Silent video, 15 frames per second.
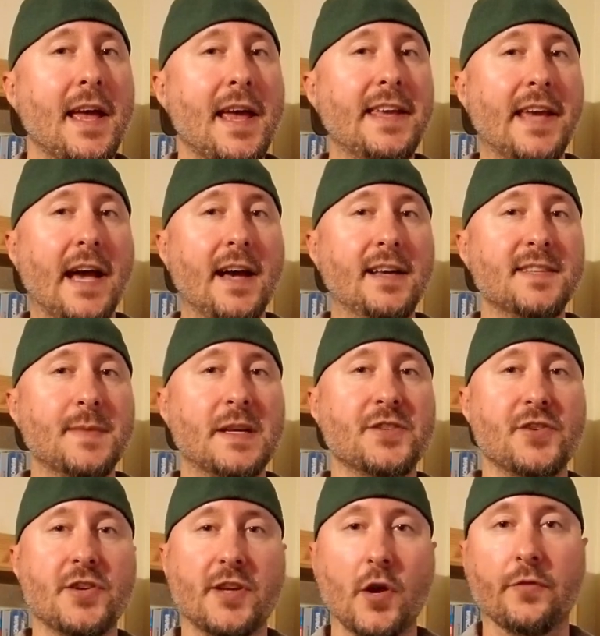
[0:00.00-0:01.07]
Hey guys, make sure
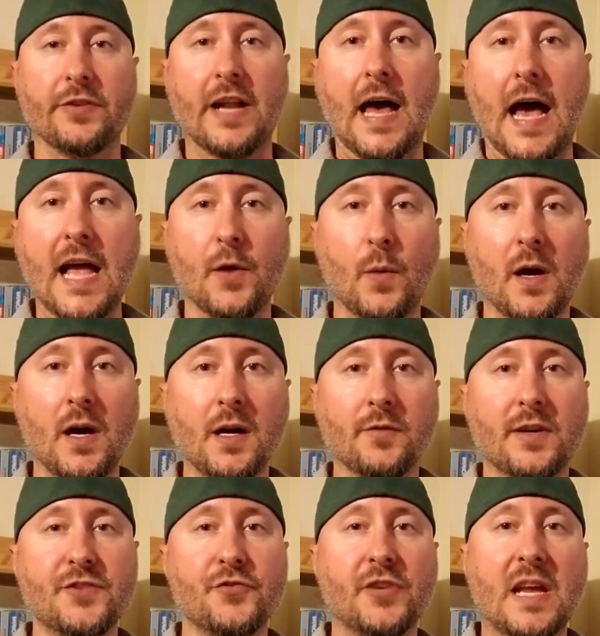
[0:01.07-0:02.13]
you go over to Iowa
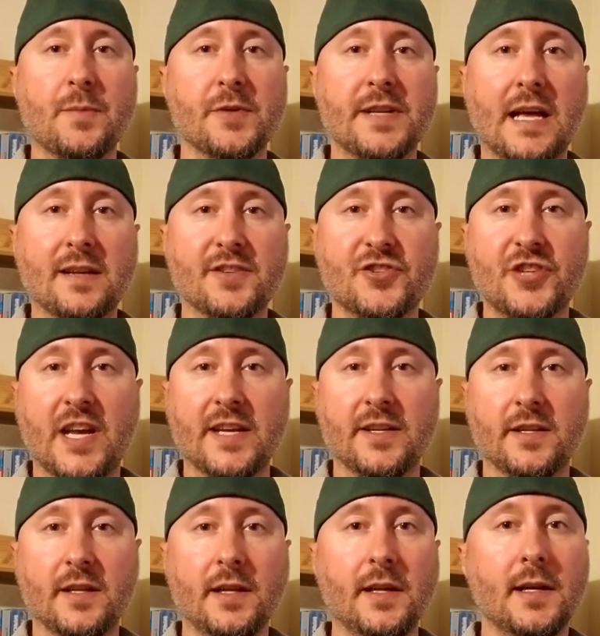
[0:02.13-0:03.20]
Retro Gamer Dad's
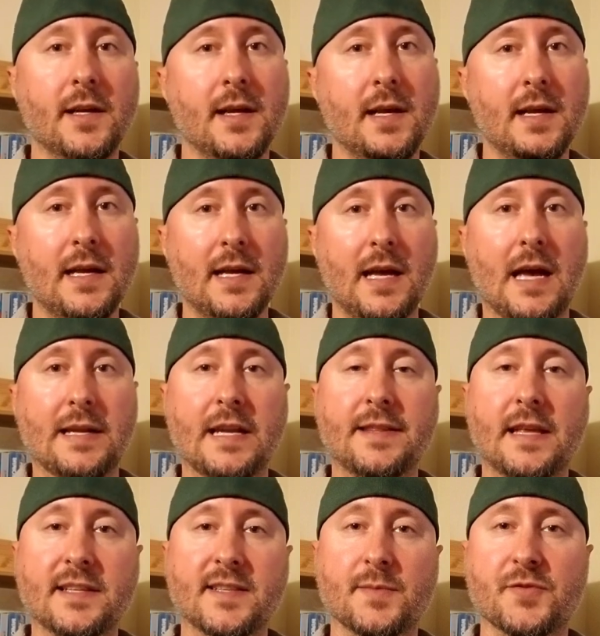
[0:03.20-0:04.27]
channel and hit
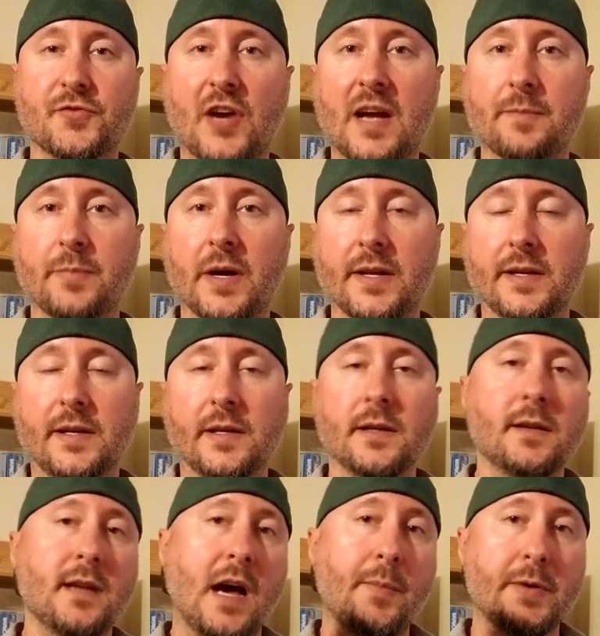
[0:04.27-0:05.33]
that subscribe button.
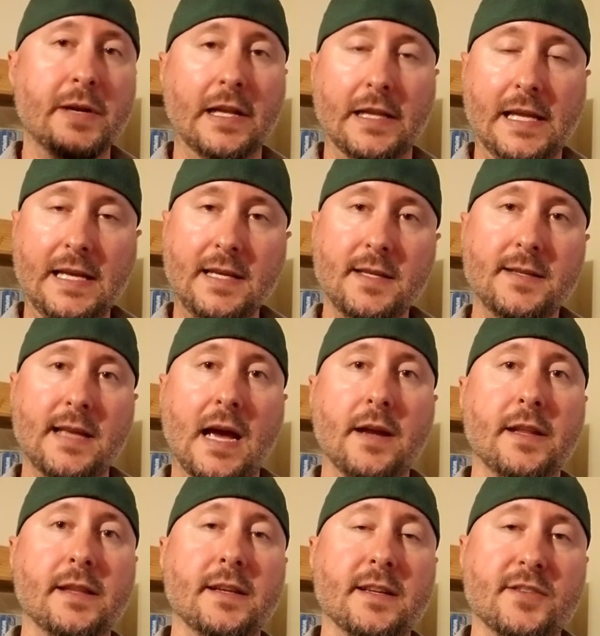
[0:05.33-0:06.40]
I'll put a link down
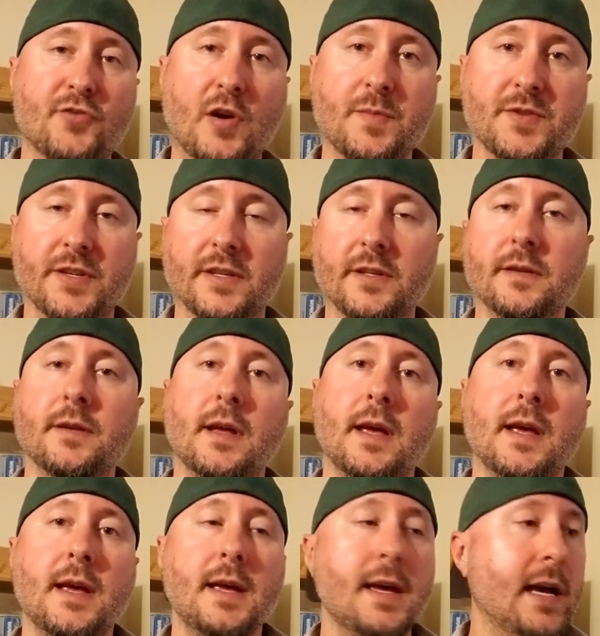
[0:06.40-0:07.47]
in the description.
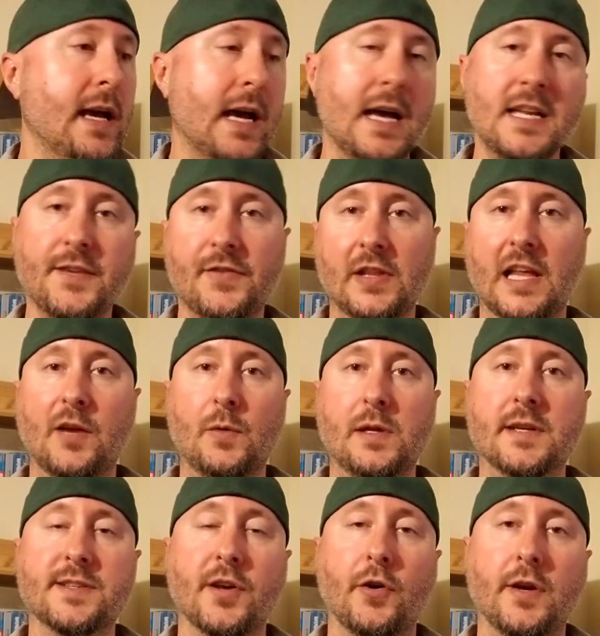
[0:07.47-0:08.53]
And if you like what you
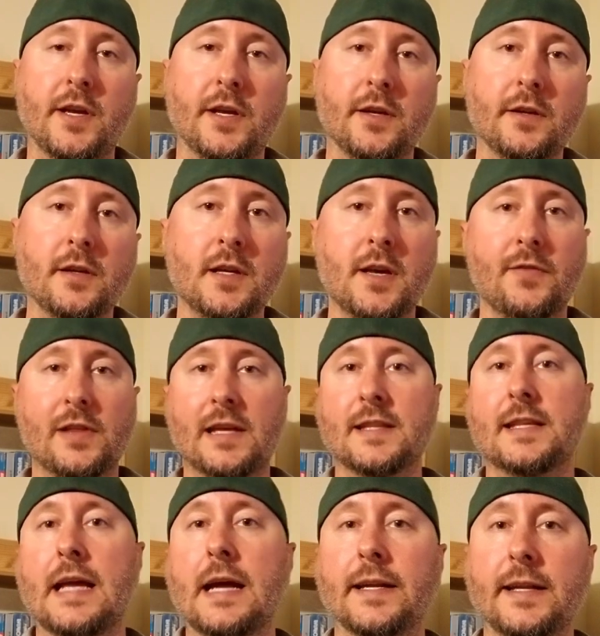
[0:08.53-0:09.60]
saw here, if you like
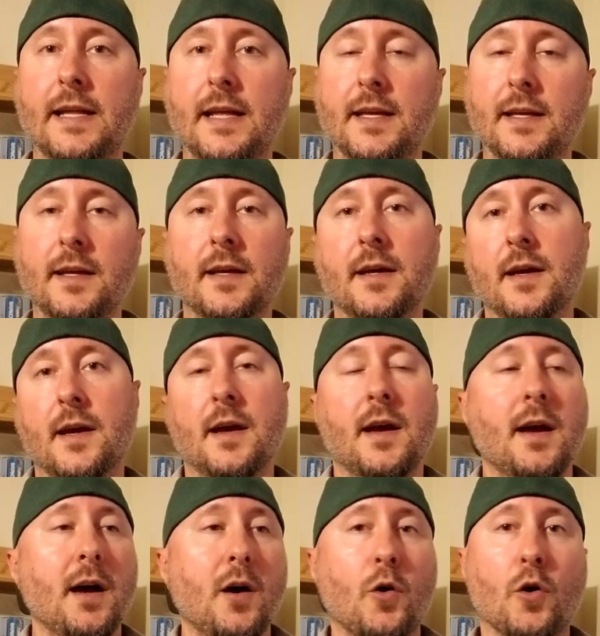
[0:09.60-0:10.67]
the editing,
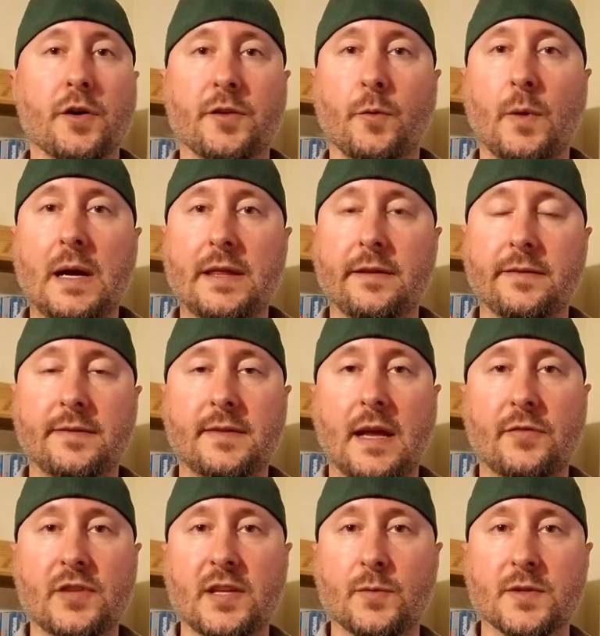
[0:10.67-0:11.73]
or the way that
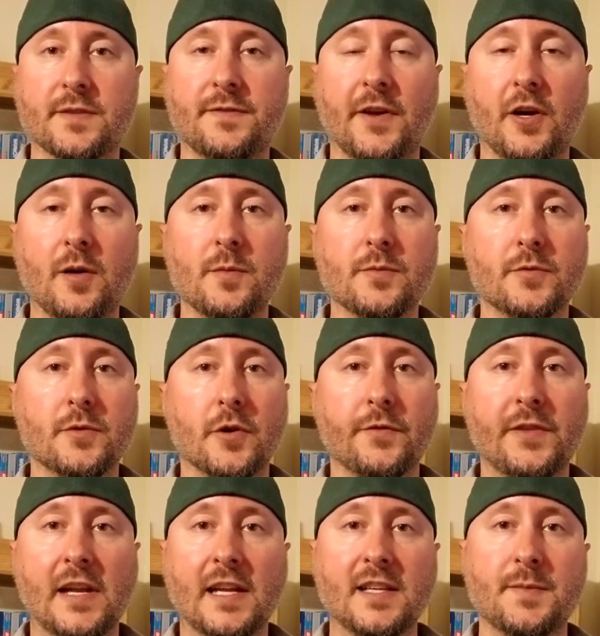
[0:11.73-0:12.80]
everything was filmed, or if
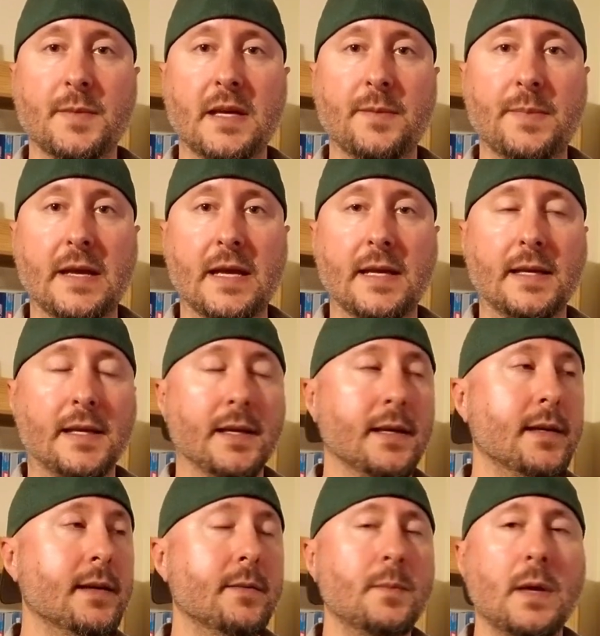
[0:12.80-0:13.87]
you liked me being
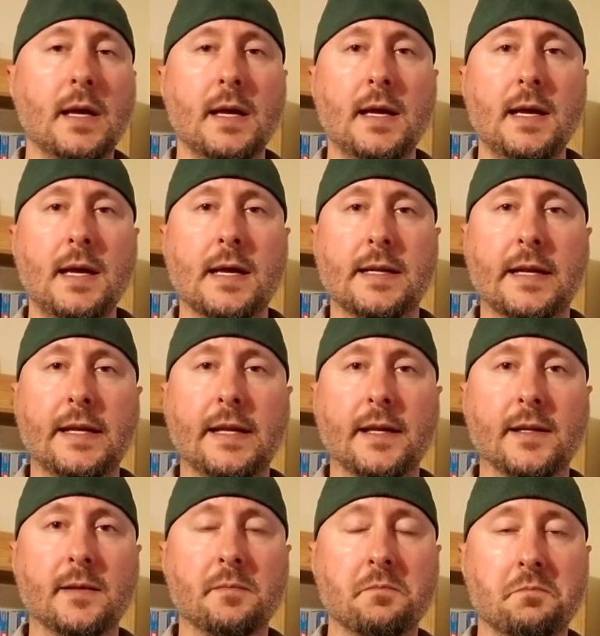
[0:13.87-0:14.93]
an
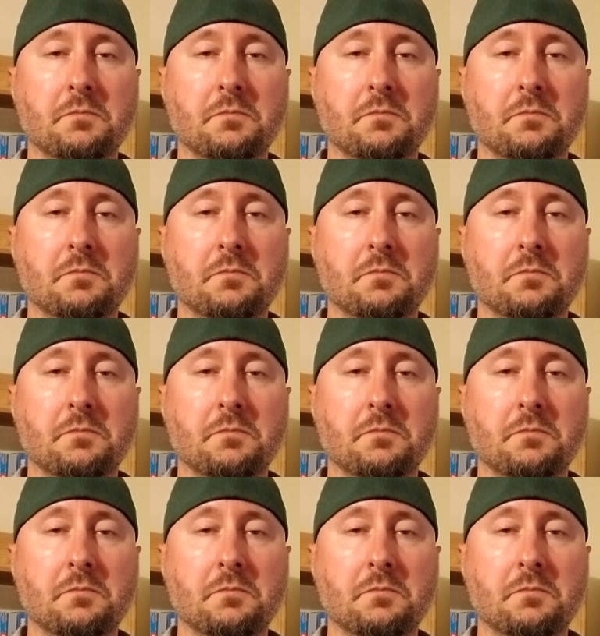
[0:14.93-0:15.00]
idiot,